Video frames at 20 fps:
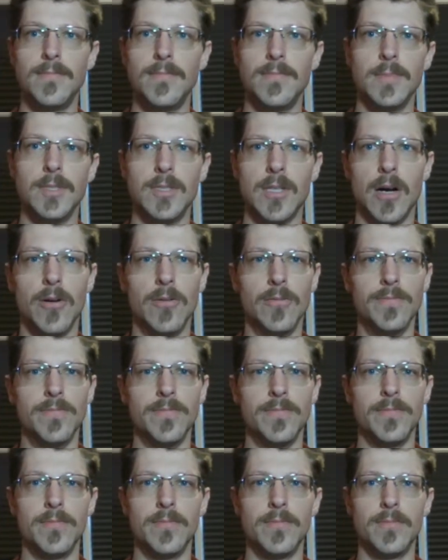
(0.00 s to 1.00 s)
So
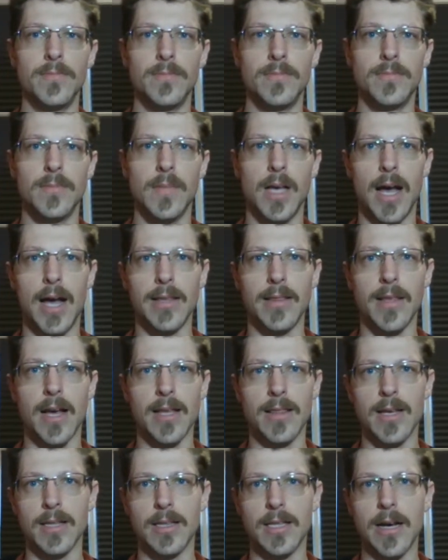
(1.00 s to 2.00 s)
I
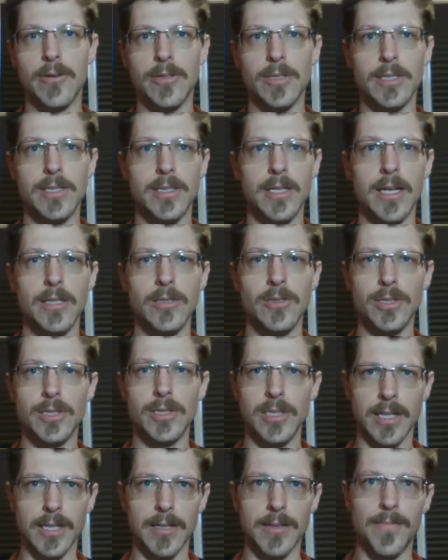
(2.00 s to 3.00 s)
thought that was
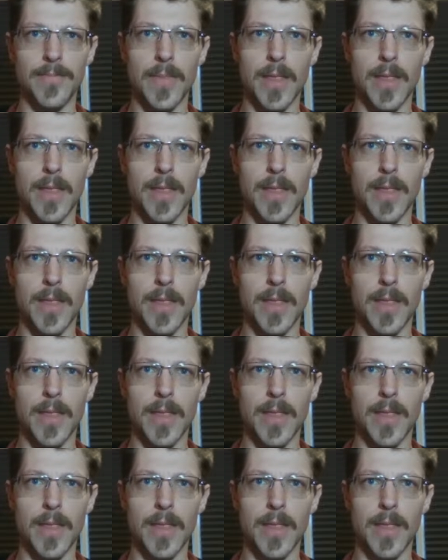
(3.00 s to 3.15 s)
interesting.